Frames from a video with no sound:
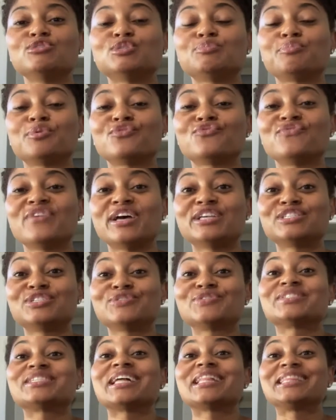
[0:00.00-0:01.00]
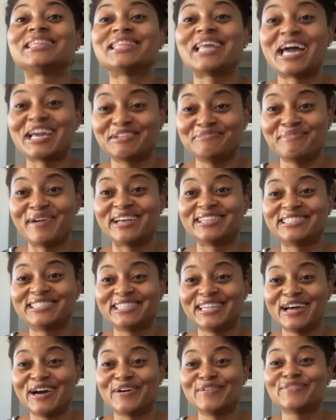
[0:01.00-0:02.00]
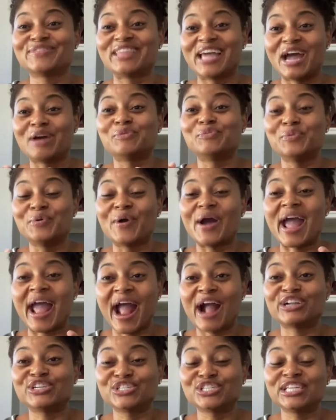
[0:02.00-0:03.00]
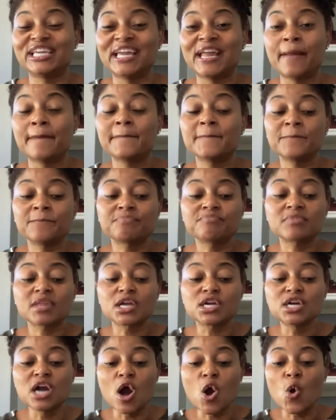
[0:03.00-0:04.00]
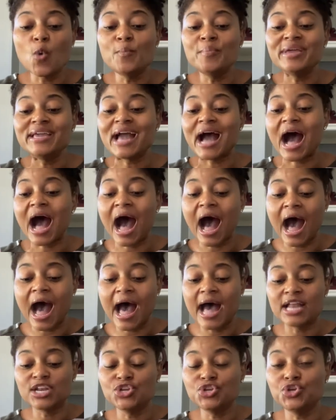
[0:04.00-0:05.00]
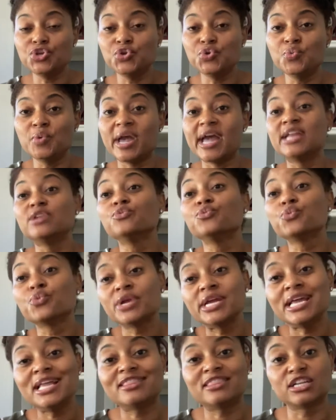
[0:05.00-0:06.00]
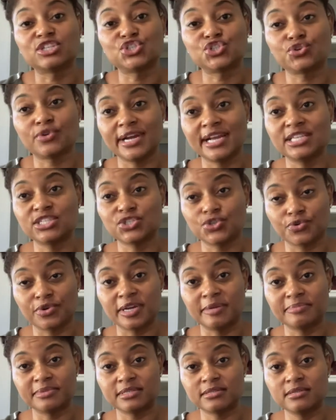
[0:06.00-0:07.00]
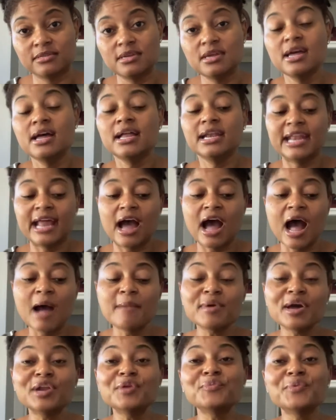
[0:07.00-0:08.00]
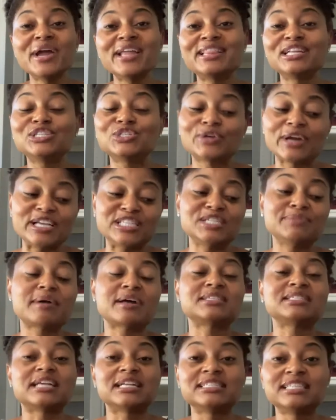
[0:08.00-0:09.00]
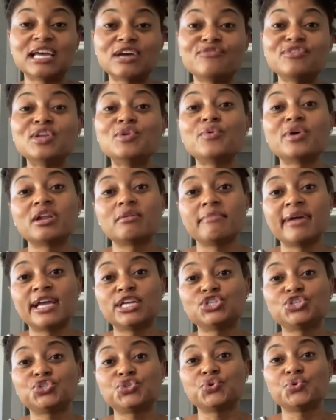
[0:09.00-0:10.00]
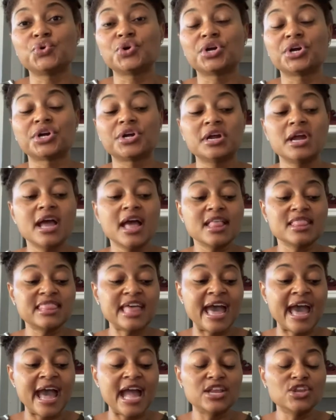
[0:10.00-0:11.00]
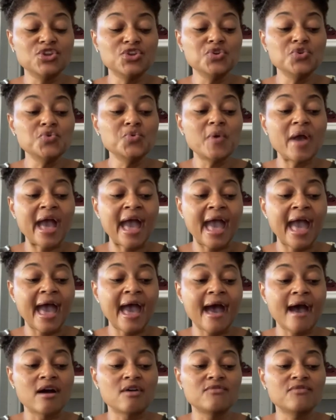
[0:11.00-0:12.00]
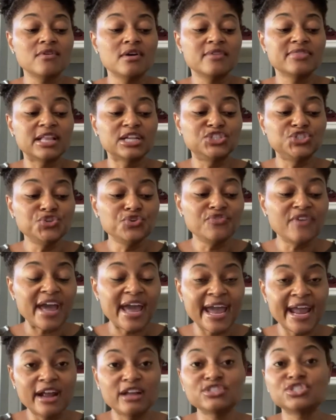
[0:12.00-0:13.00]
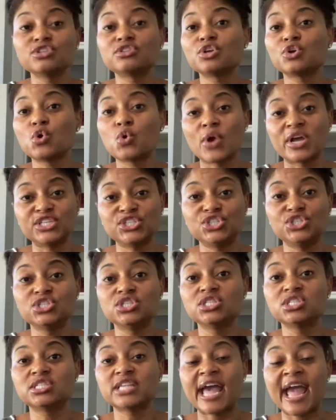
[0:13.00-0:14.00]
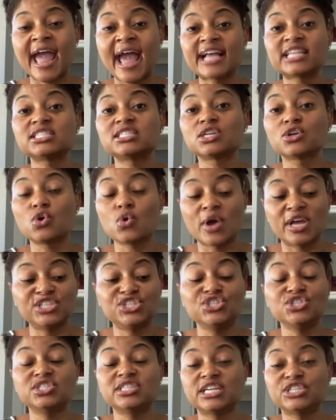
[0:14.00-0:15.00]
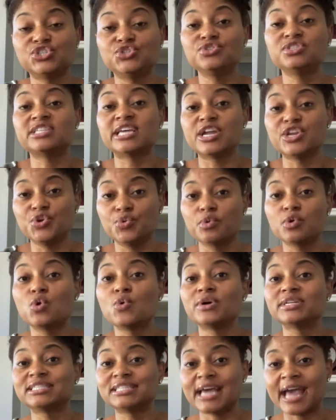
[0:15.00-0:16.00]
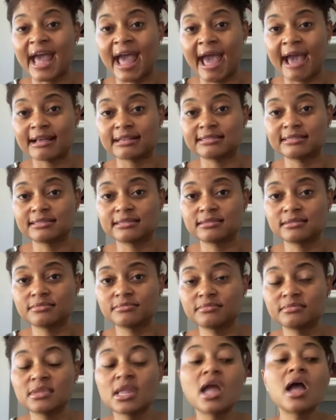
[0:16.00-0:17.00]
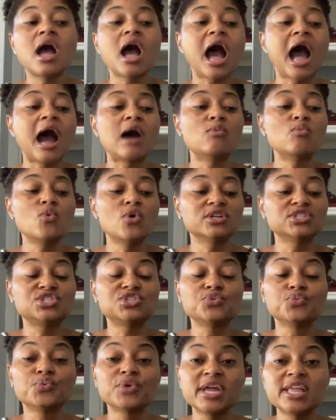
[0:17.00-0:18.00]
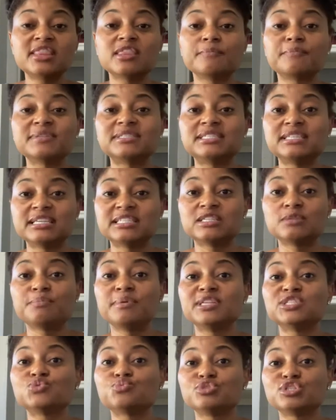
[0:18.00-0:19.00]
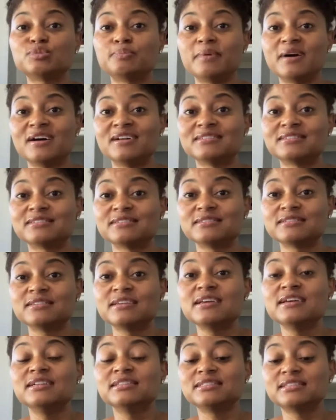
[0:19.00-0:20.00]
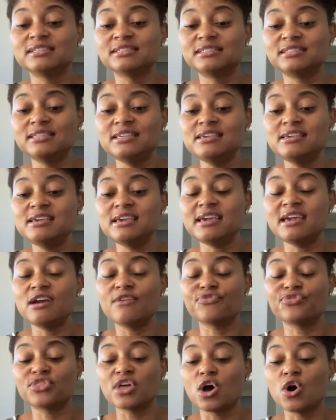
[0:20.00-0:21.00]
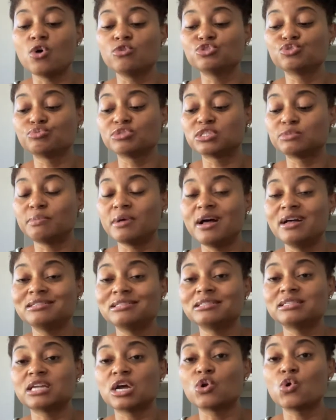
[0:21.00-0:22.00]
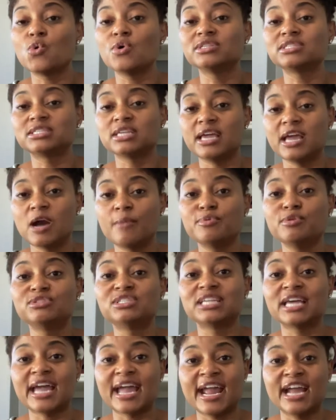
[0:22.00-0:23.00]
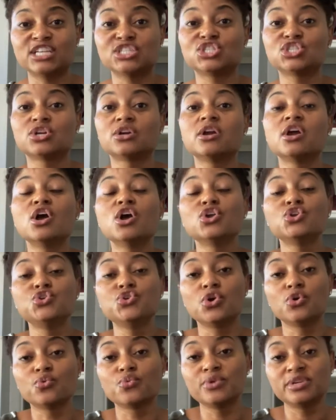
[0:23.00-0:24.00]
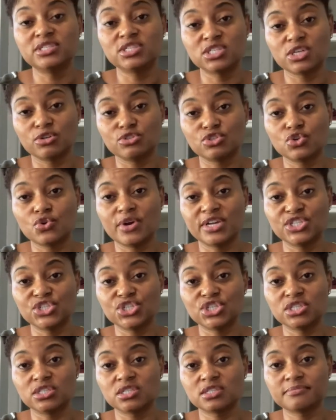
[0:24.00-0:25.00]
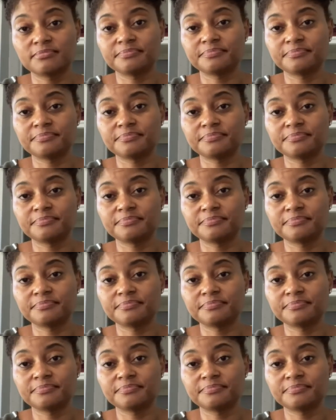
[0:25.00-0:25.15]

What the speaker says: professors like myself that will actually go behind you and read the transcript. Now, I'm going to read the transcript because I definitely want to make sure that you've answered the questions, asked the questions that you said you were going to ask. I want to read the participants' responses to see if those responses are going to help you to answer your research questions.